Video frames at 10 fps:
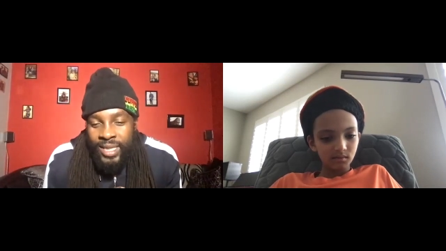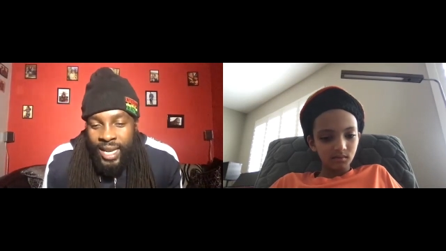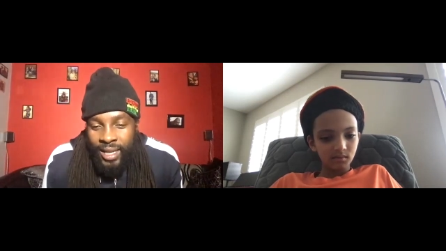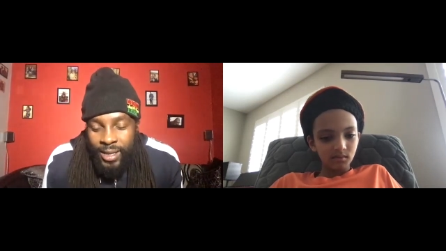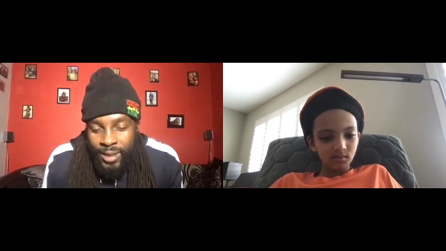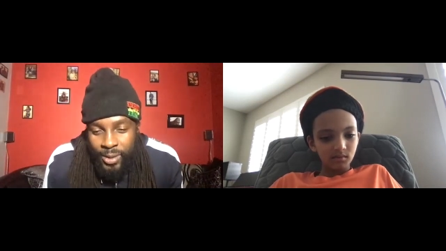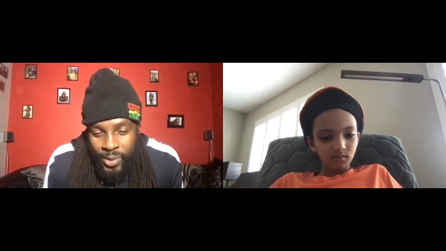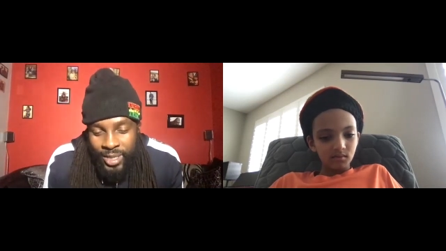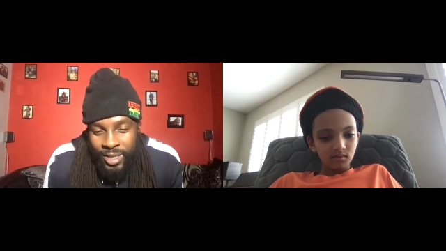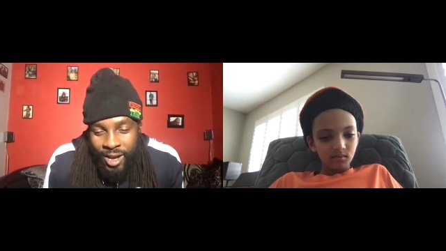Speaker 1: like
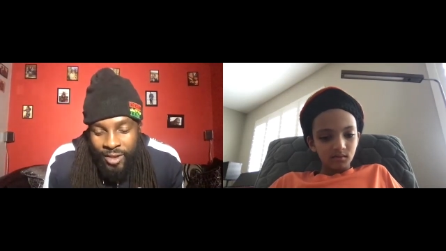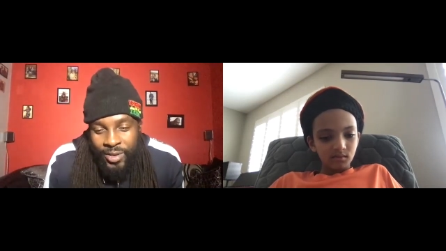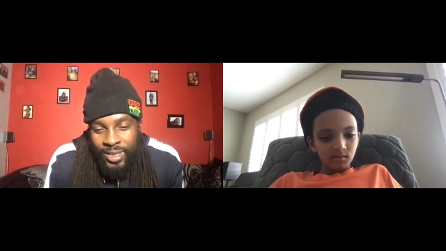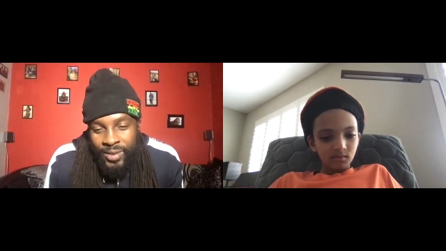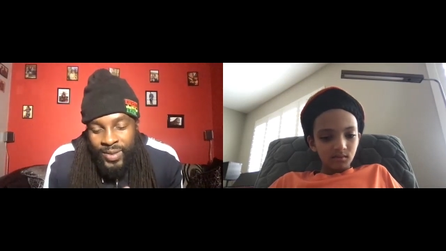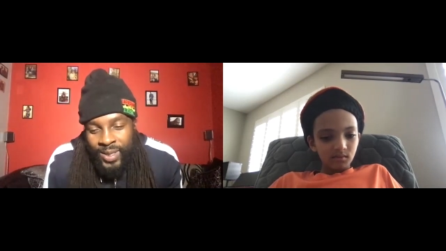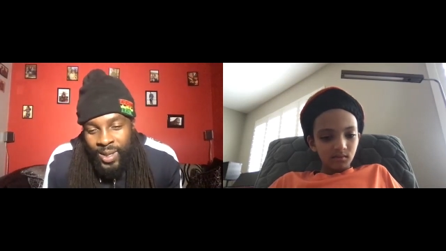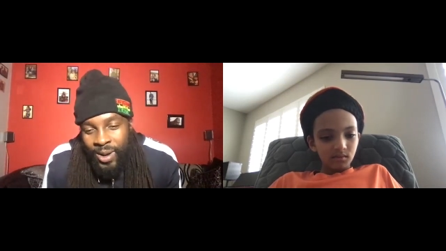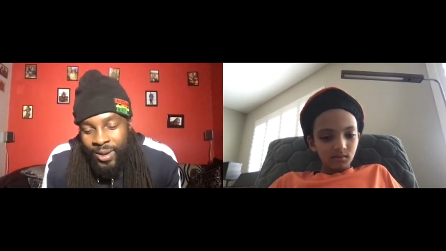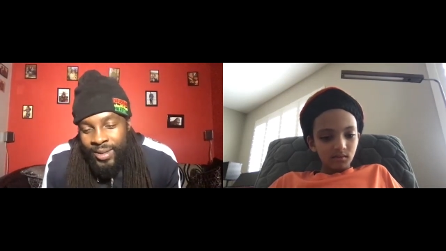doing covers of
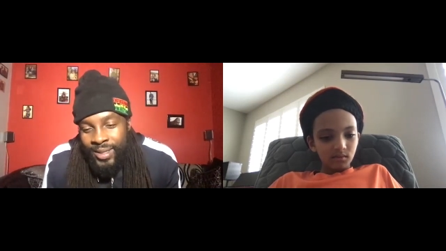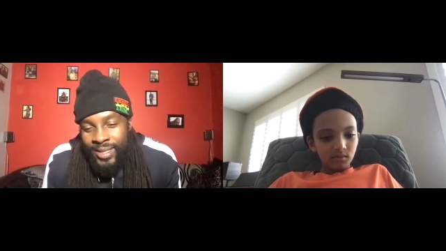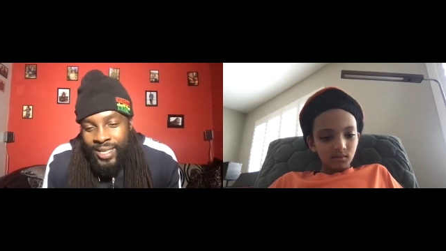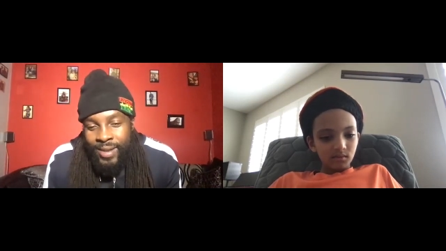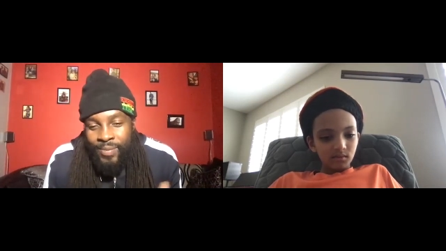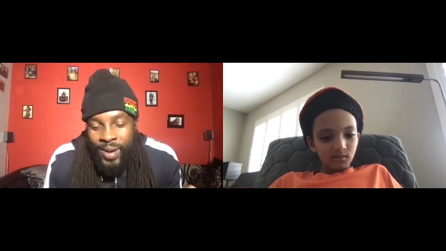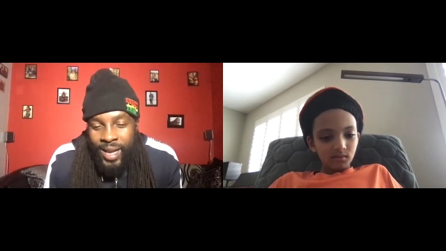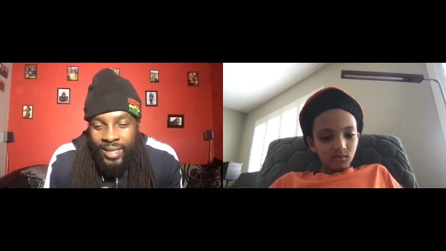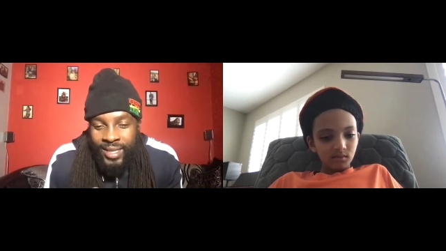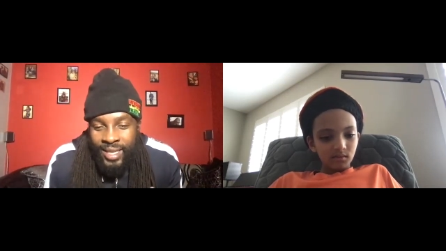songs and
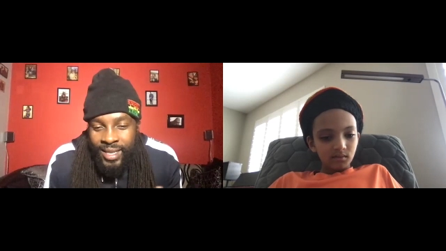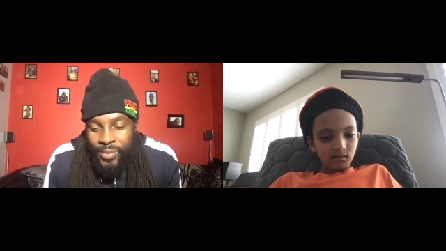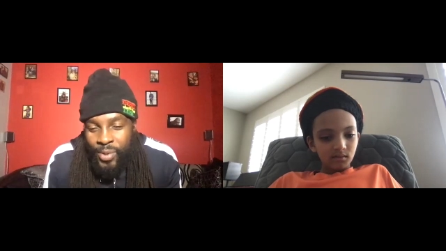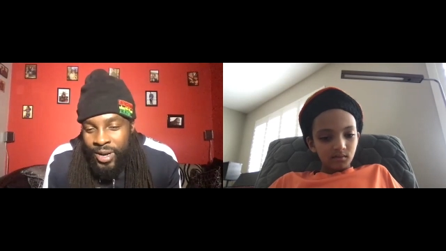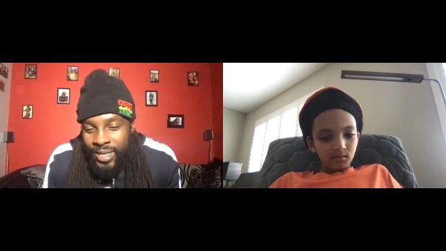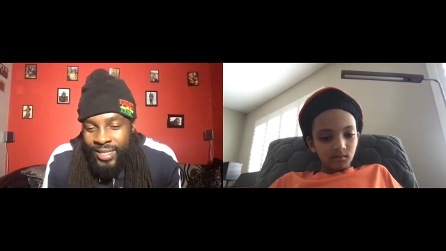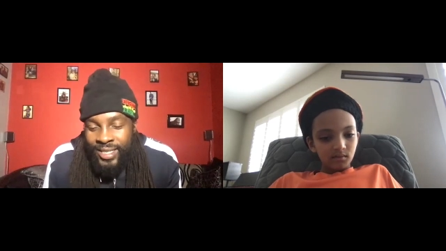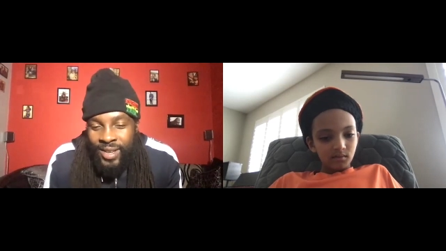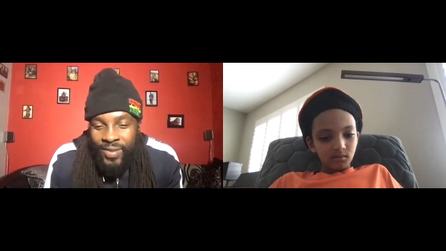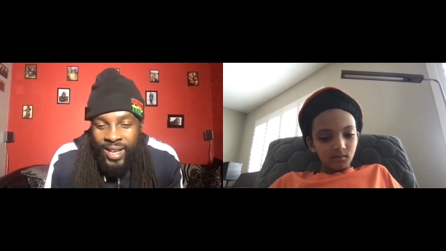playing keyboard and
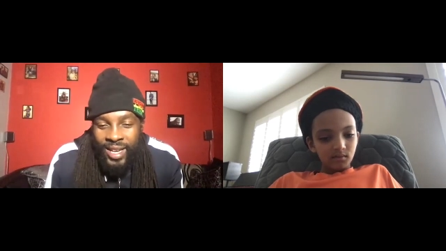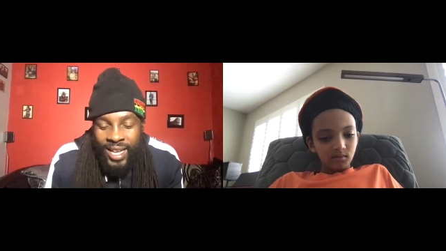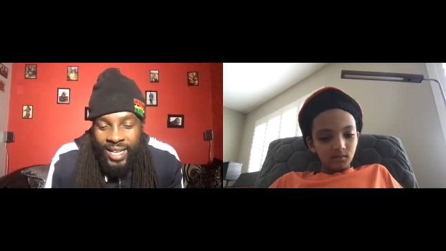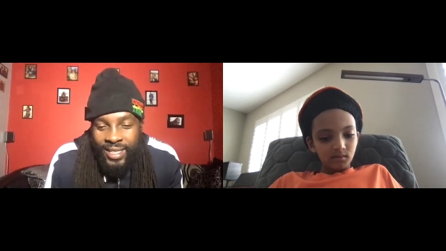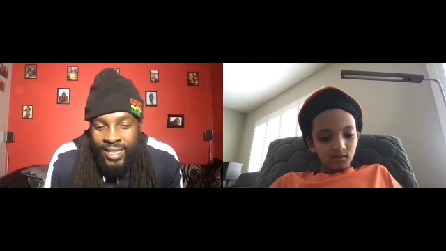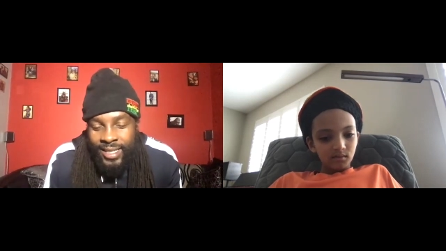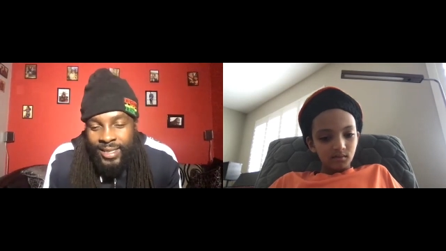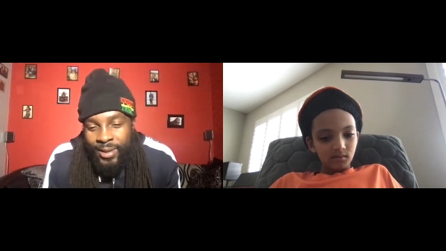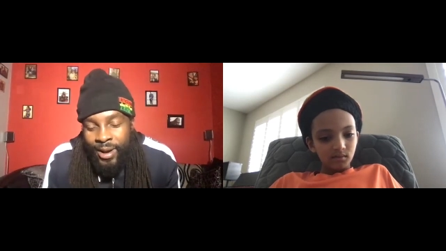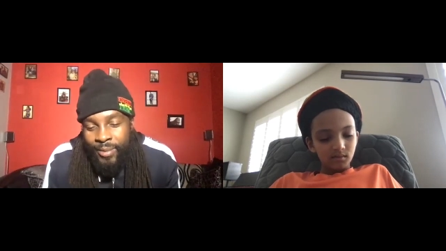stuff like that on
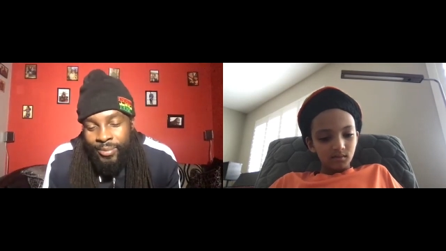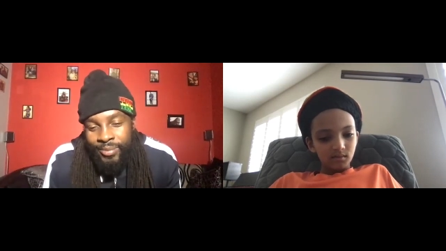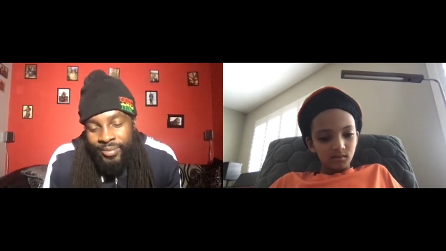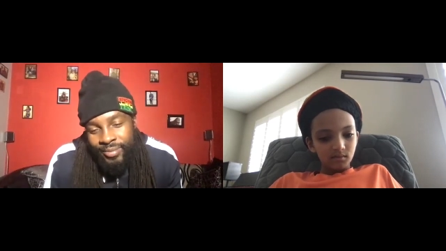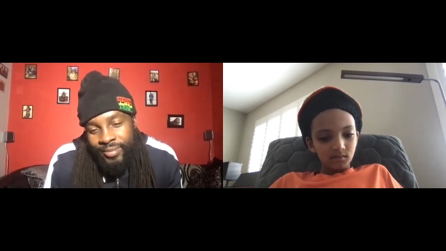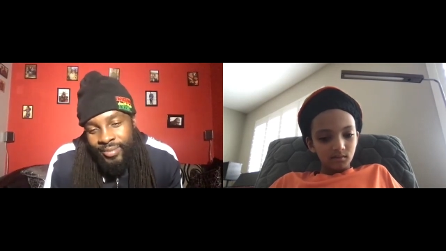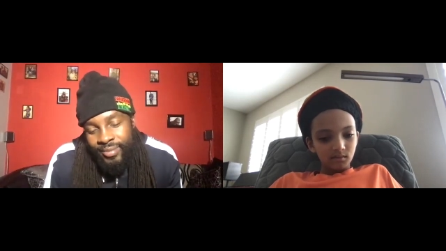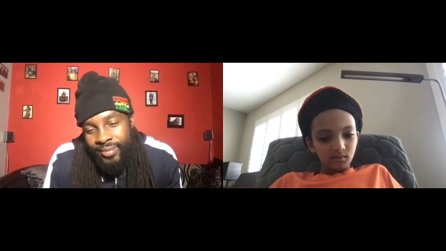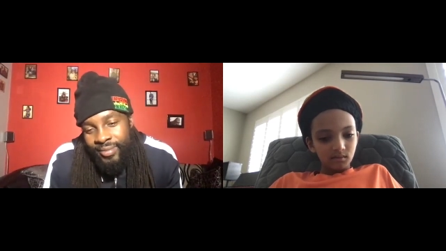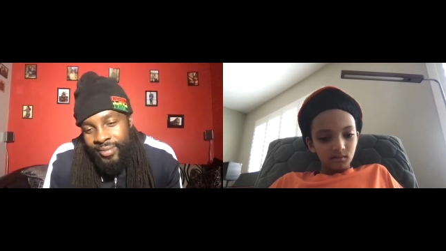Instagram.
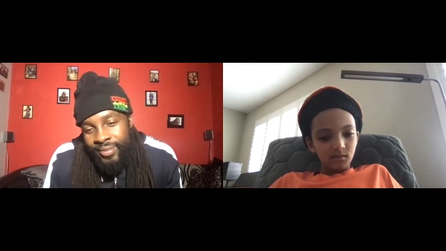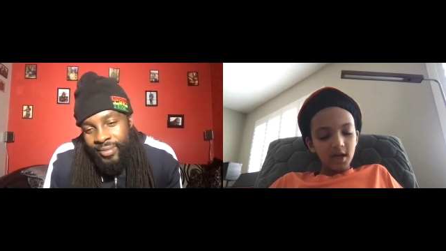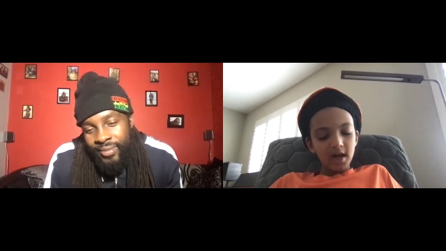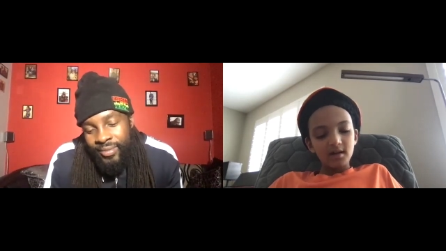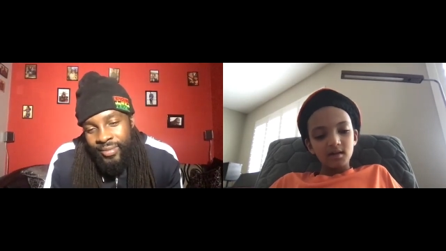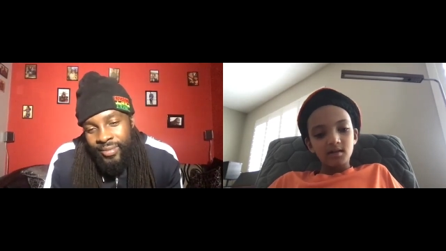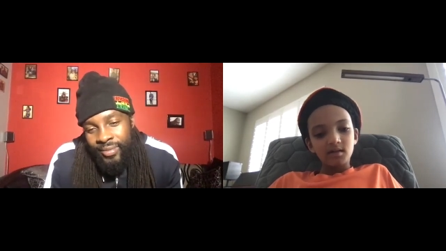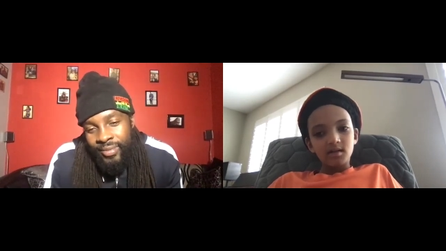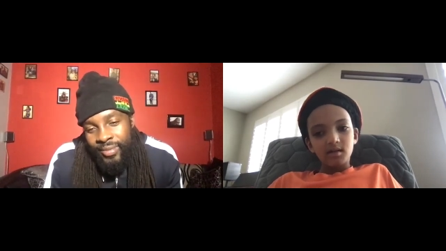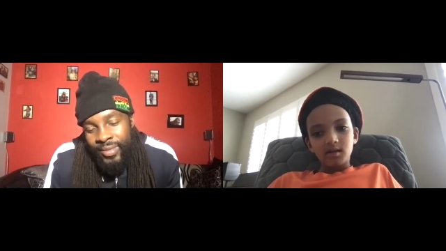
Speaker 2: Yeah.
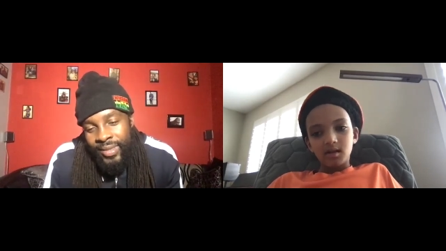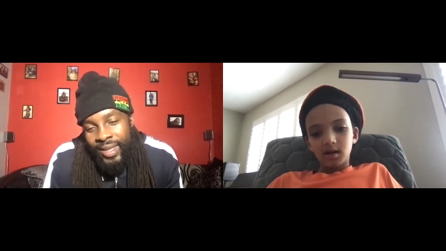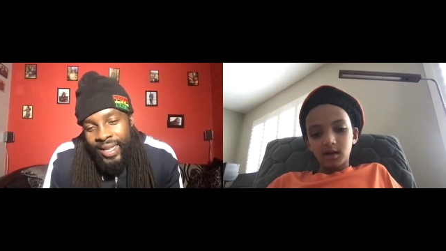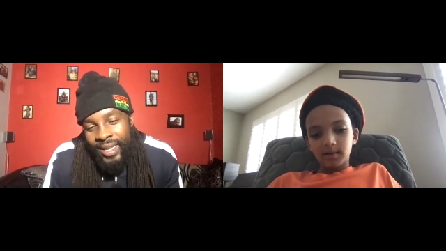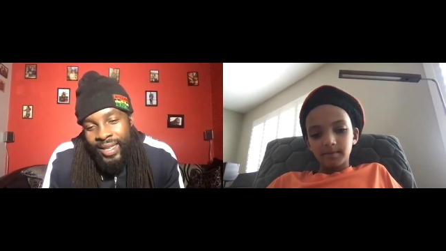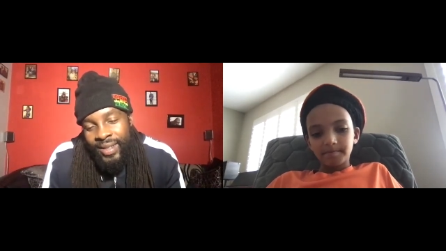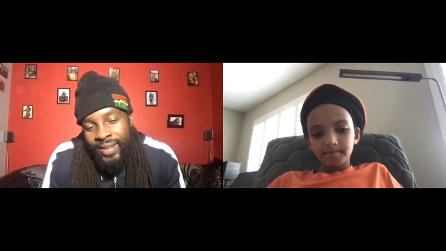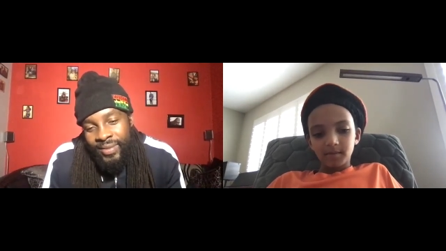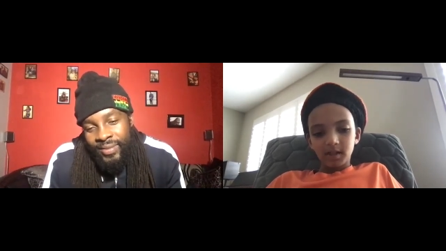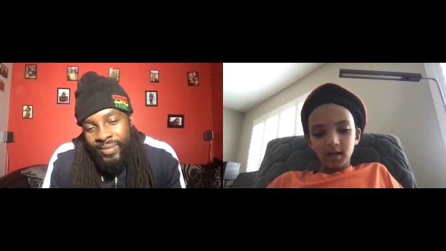Um
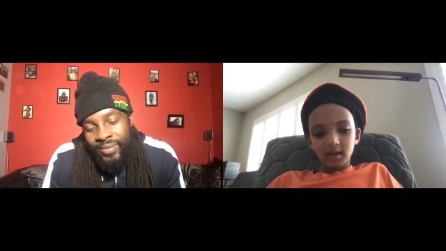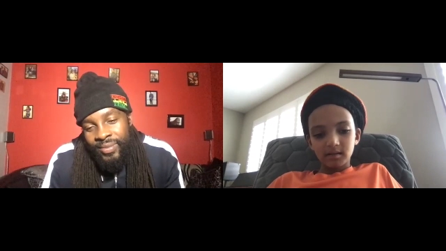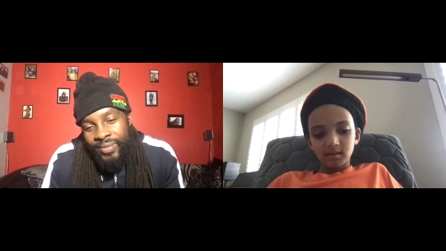yeah.